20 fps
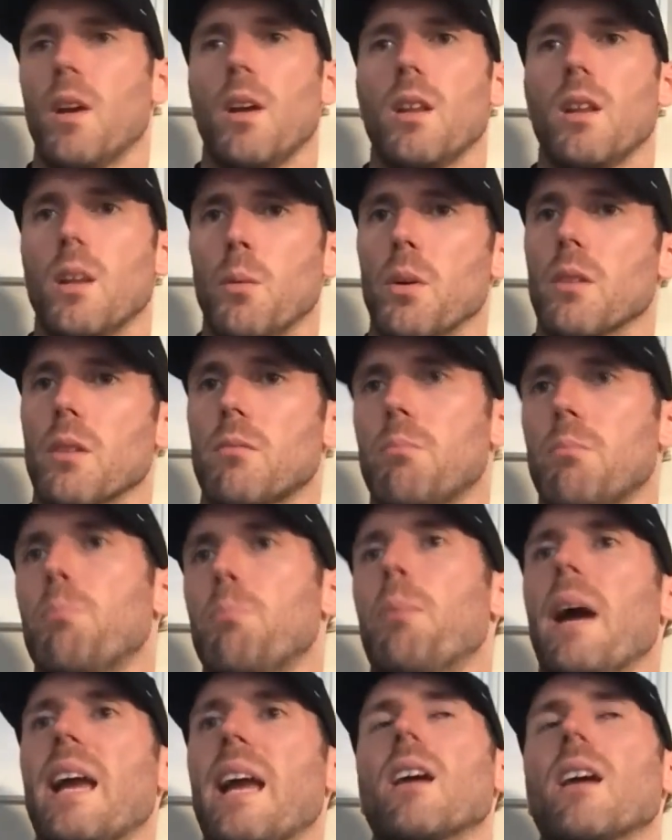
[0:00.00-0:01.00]
were
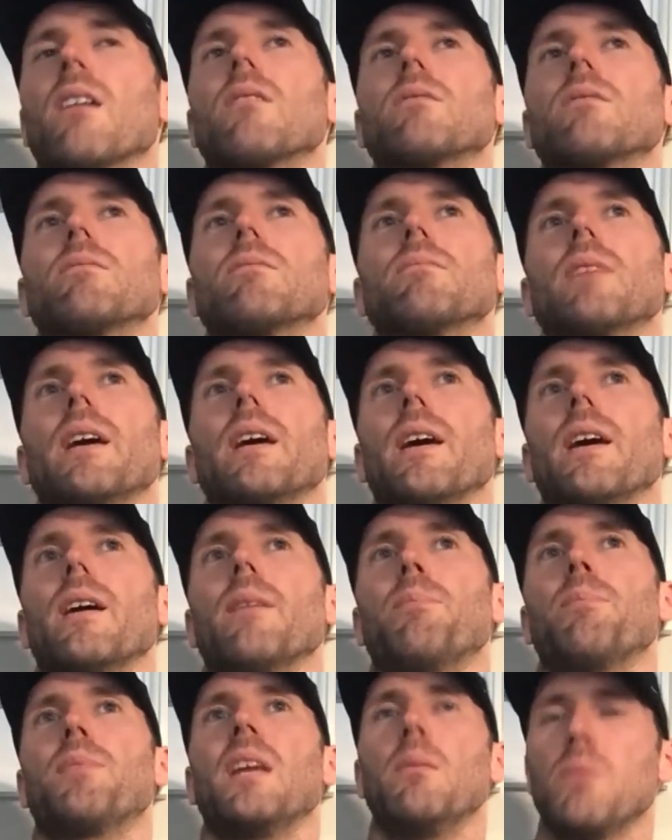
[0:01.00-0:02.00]
big
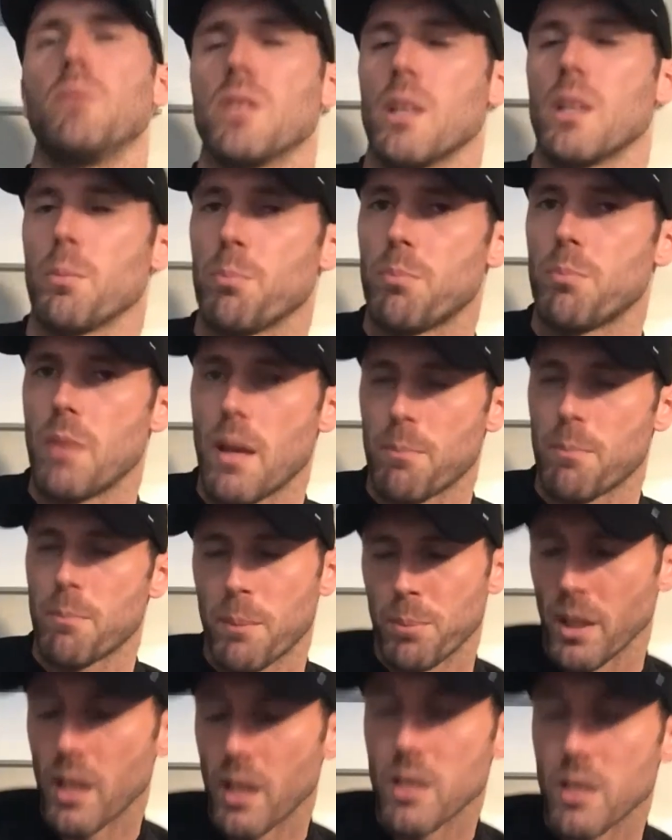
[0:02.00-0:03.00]
teams and big
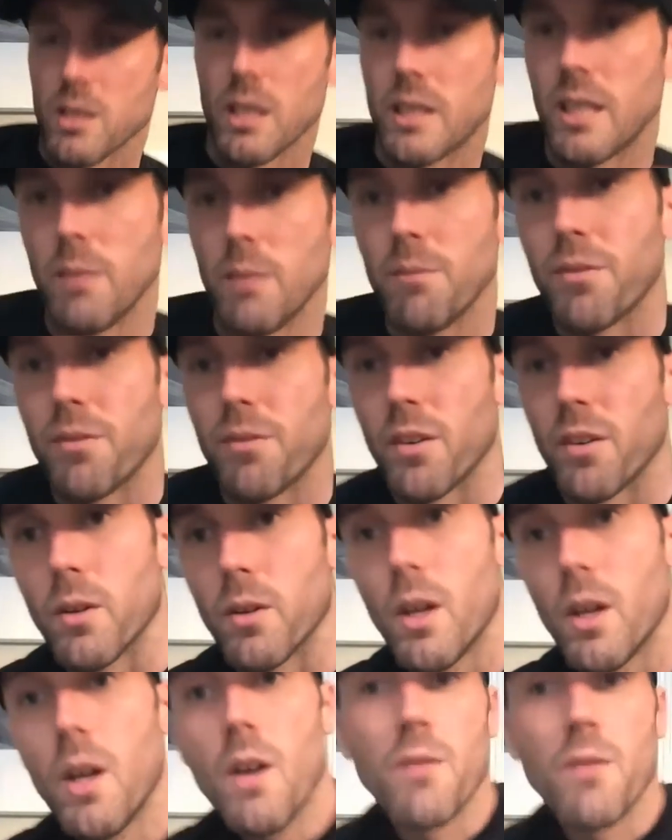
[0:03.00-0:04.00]
players in the team for
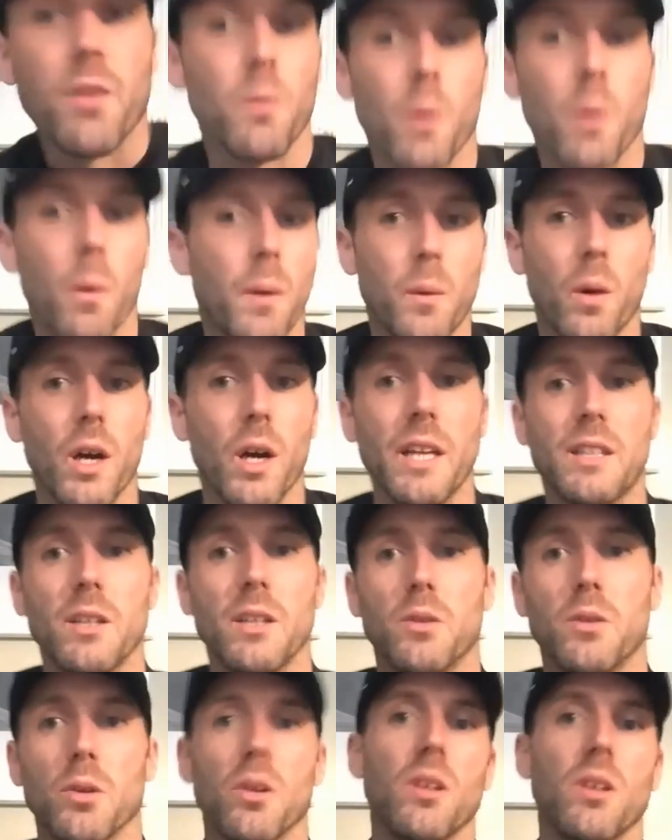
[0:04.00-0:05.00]
what we wanted to
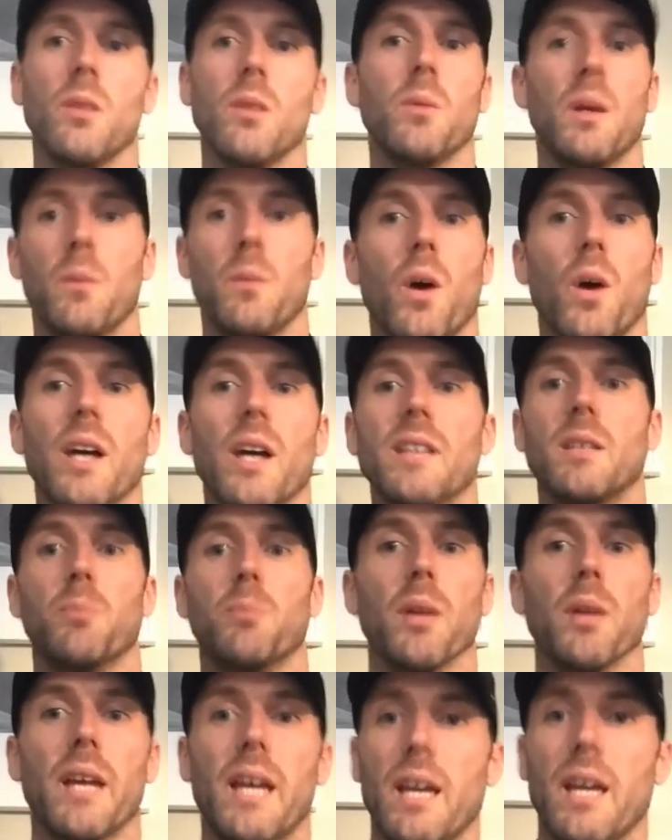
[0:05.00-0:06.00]
do and the way we wanted to
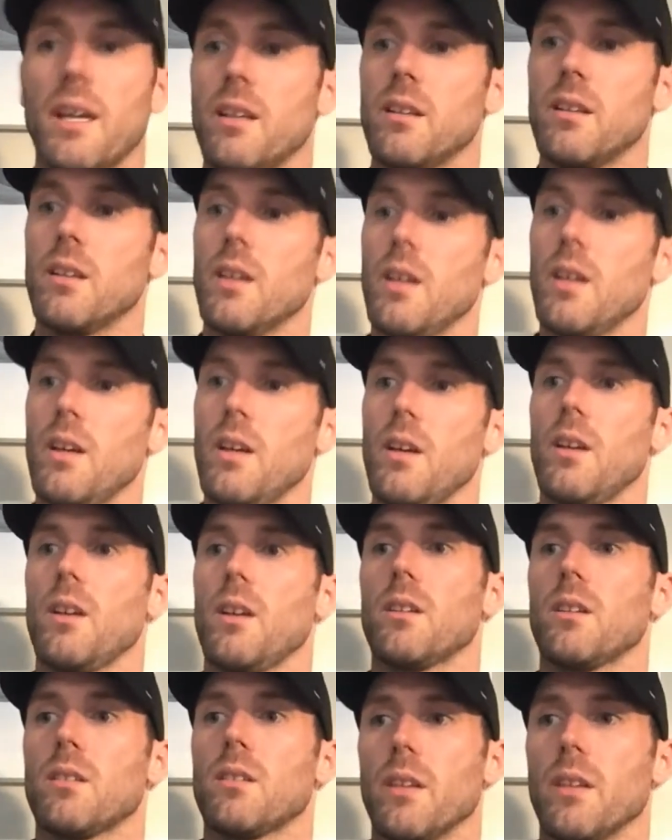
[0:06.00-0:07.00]
play. And
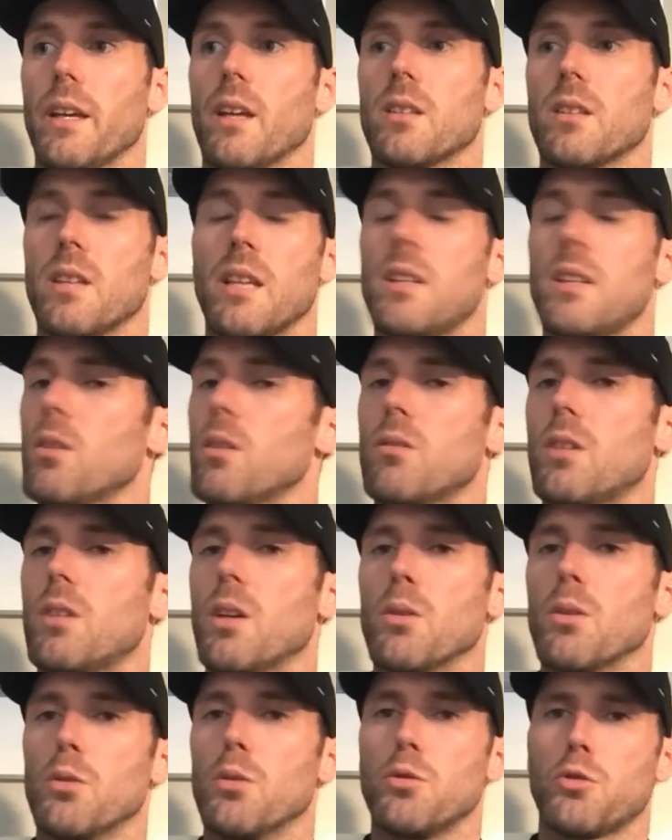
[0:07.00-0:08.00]
like I said, to
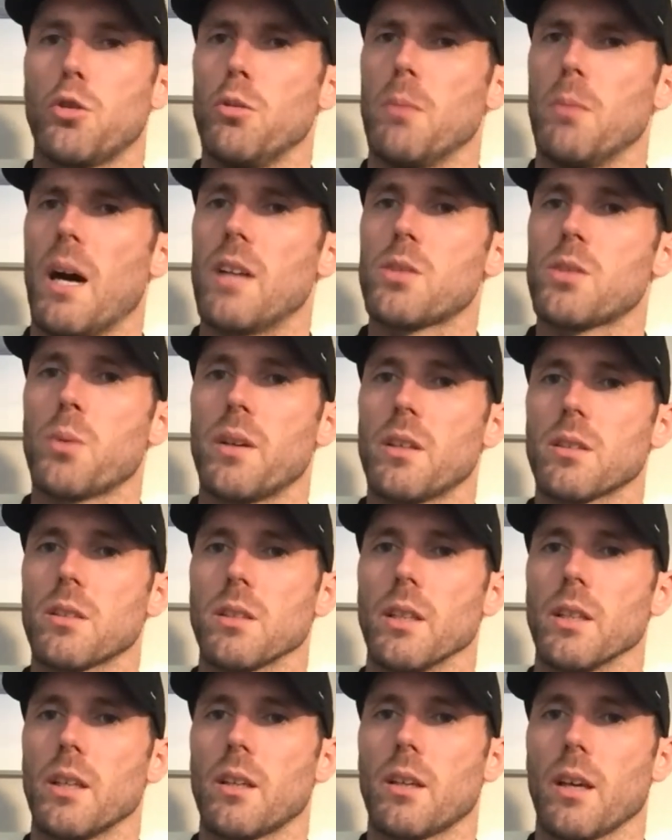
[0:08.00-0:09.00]
lose two match winners
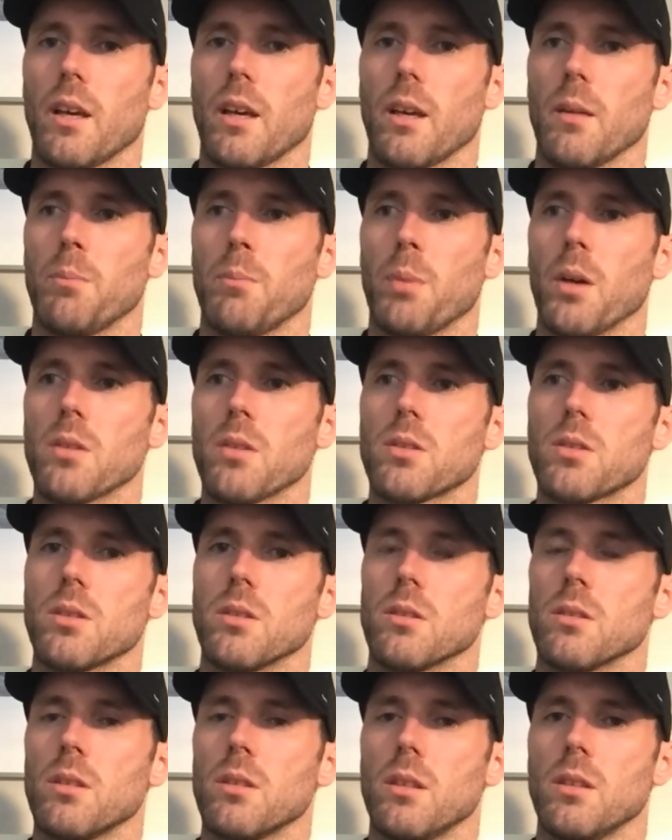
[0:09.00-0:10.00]
like Butts
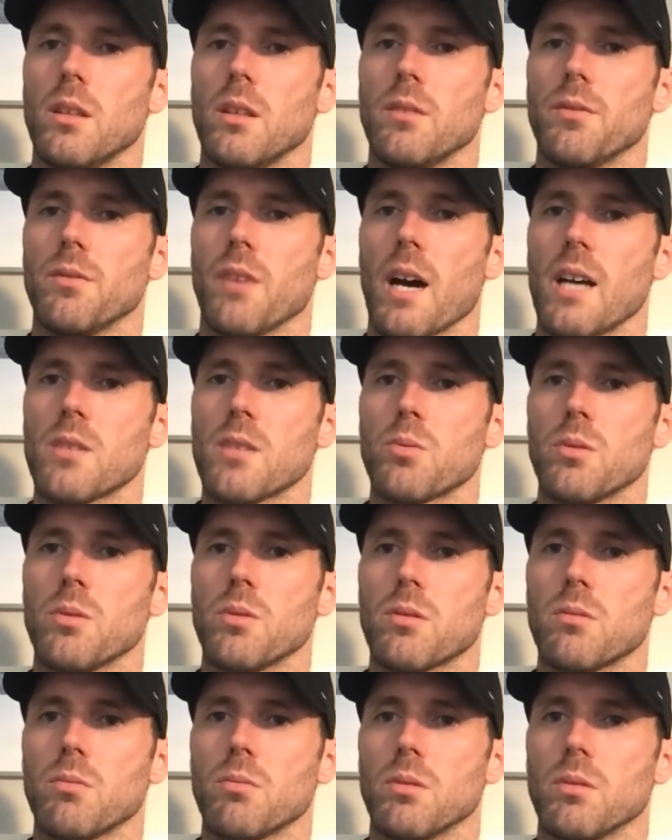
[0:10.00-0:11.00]
and Vaz
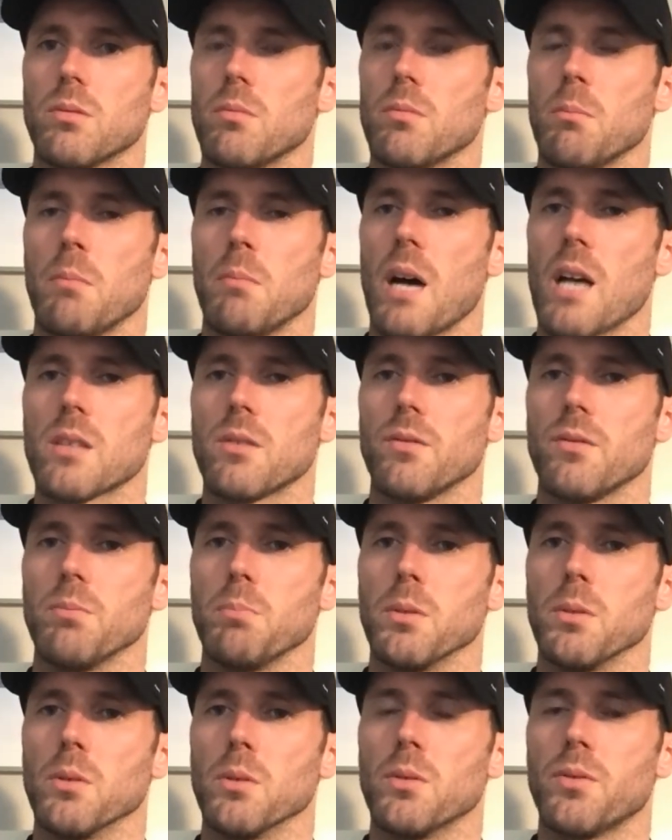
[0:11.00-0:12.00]
was a massive
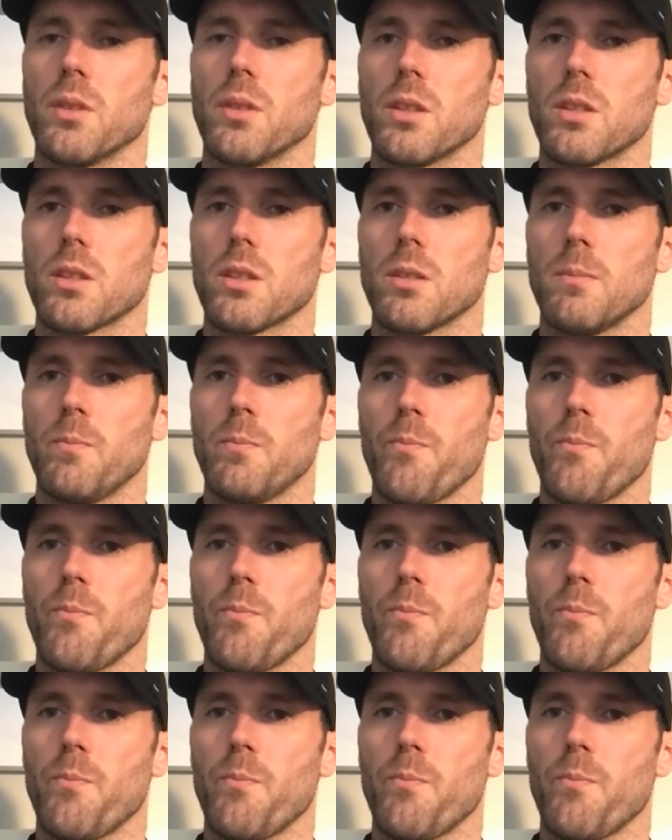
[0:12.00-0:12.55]
blow for us.